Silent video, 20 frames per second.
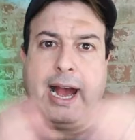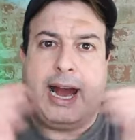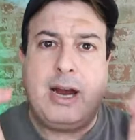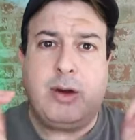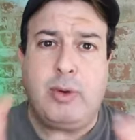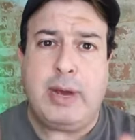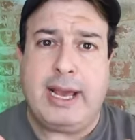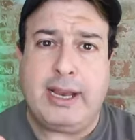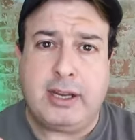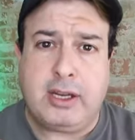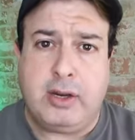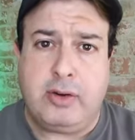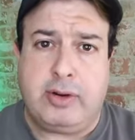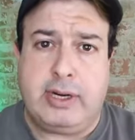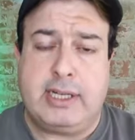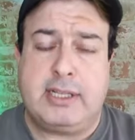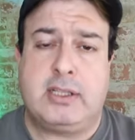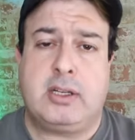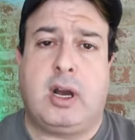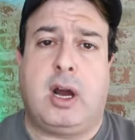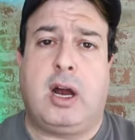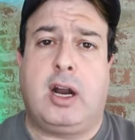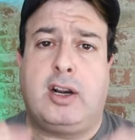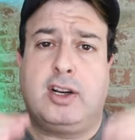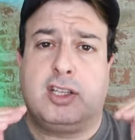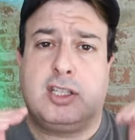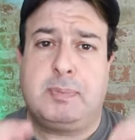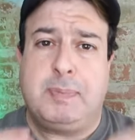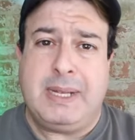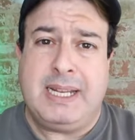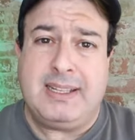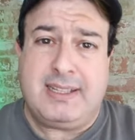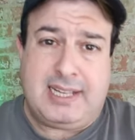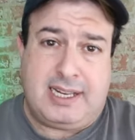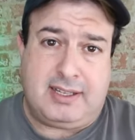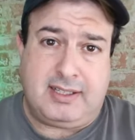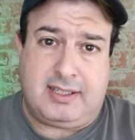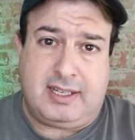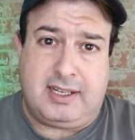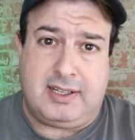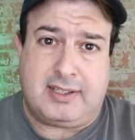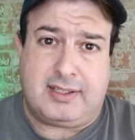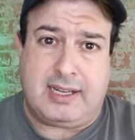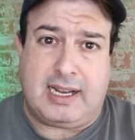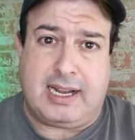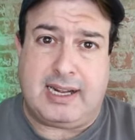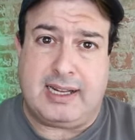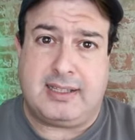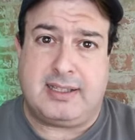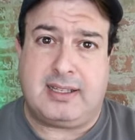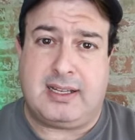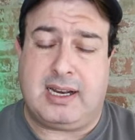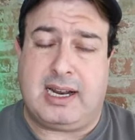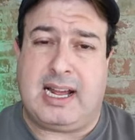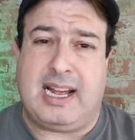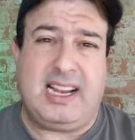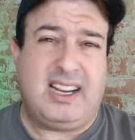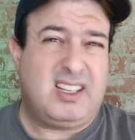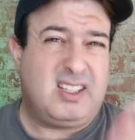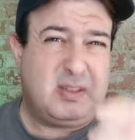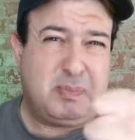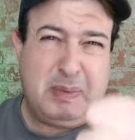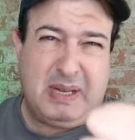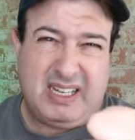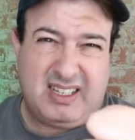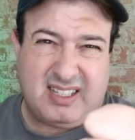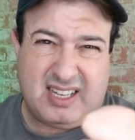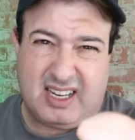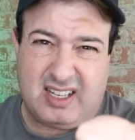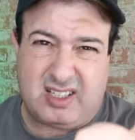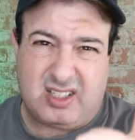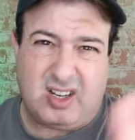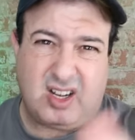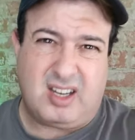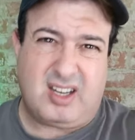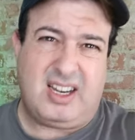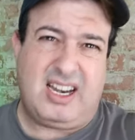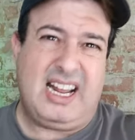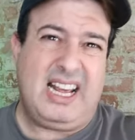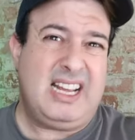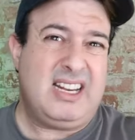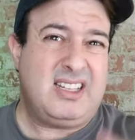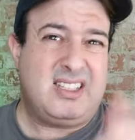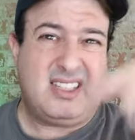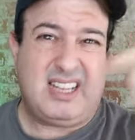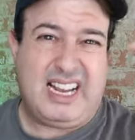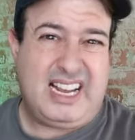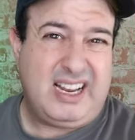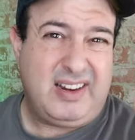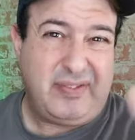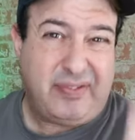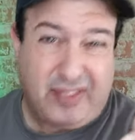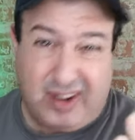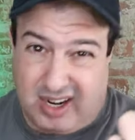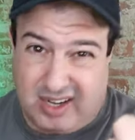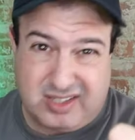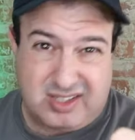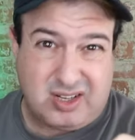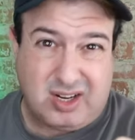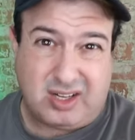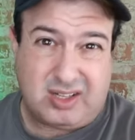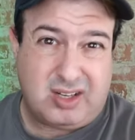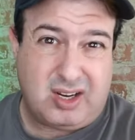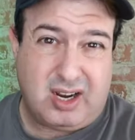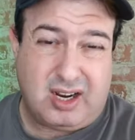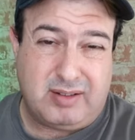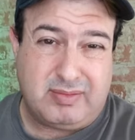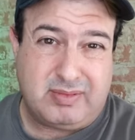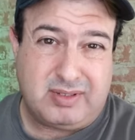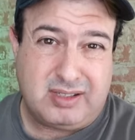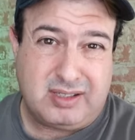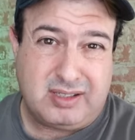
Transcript: How accurate are speed testing sites like speed test dot net and fast dot com?